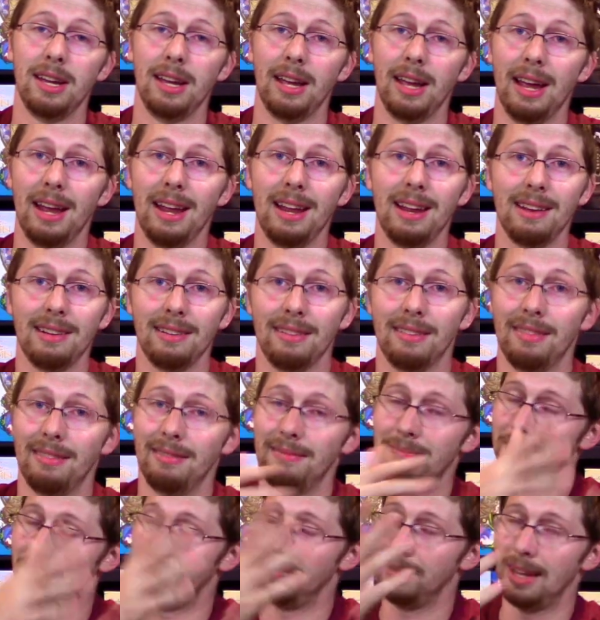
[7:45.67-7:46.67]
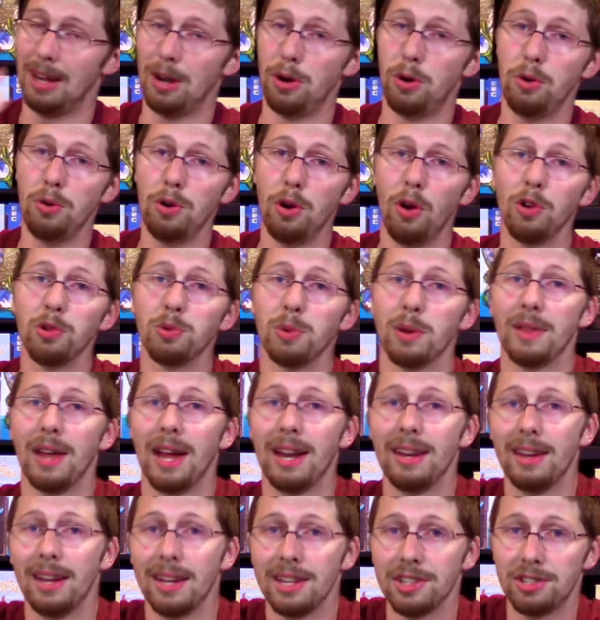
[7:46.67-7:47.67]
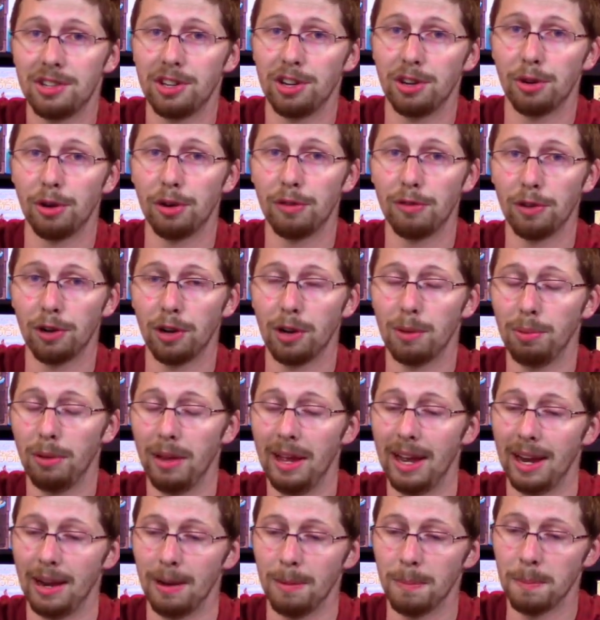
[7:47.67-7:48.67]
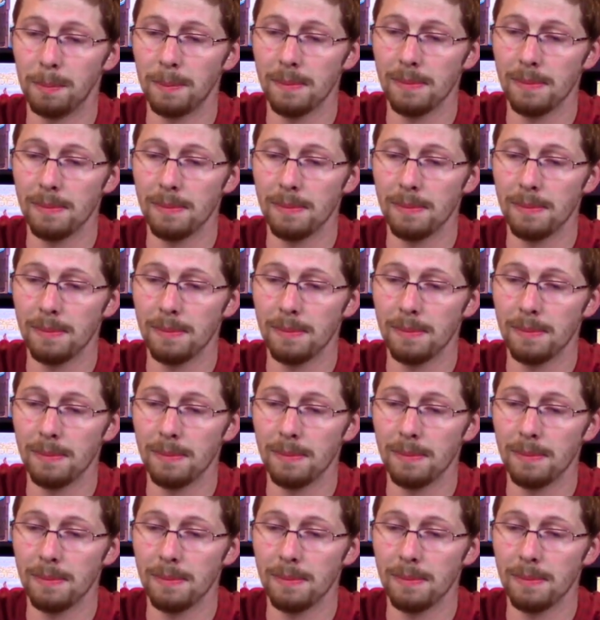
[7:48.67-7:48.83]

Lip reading: and who knows what that does to your overall plan.